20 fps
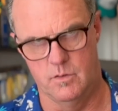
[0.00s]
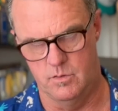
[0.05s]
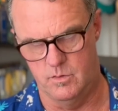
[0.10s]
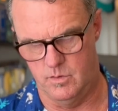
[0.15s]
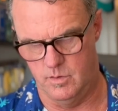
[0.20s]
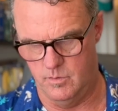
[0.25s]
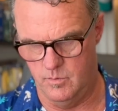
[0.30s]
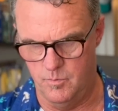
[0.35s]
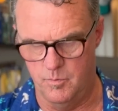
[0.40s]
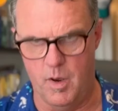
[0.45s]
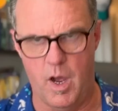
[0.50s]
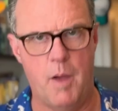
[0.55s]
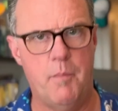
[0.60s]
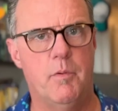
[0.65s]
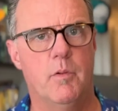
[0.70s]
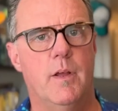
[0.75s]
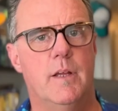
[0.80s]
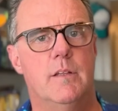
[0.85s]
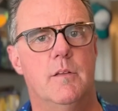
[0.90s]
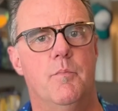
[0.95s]
to
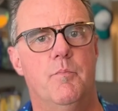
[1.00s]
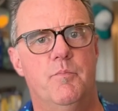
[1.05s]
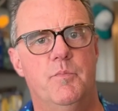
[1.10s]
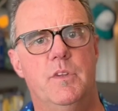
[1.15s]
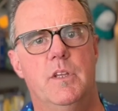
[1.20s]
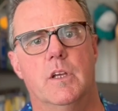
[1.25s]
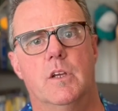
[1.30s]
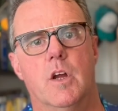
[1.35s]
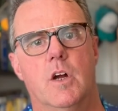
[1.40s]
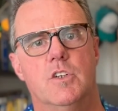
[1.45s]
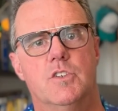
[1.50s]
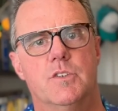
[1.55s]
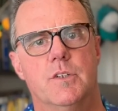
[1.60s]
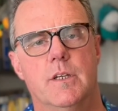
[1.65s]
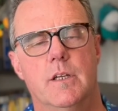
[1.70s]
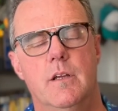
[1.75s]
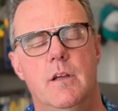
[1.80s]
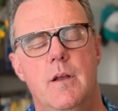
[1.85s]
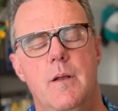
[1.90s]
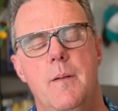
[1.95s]
populate the
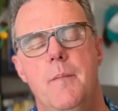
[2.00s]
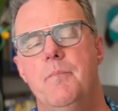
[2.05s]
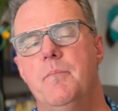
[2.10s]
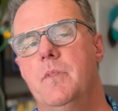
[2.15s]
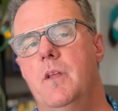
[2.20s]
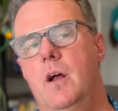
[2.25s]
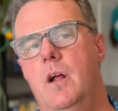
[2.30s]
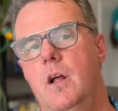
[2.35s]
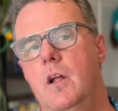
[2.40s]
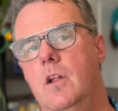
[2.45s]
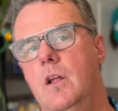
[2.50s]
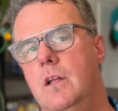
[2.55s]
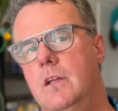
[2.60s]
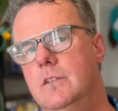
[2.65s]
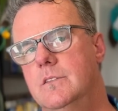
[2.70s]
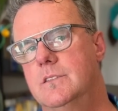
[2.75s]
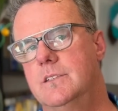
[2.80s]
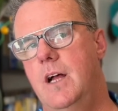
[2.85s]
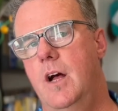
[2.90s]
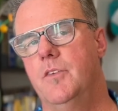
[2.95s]
country
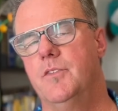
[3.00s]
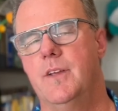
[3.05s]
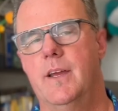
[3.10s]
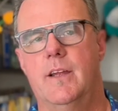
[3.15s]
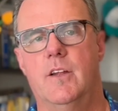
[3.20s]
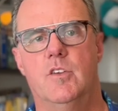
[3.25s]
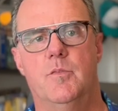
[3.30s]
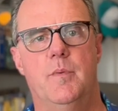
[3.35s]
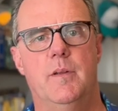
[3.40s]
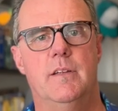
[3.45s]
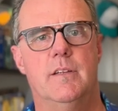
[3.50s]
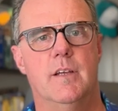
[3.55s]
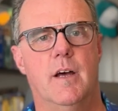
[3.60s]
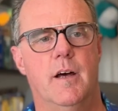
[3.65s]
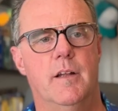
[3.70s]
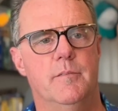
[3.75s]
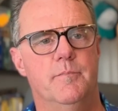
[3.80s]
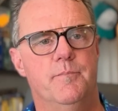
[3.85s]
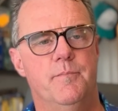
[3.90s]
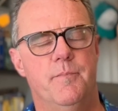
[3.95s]
sounds like it's been
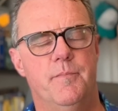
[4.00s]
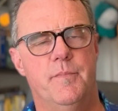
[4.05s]
done.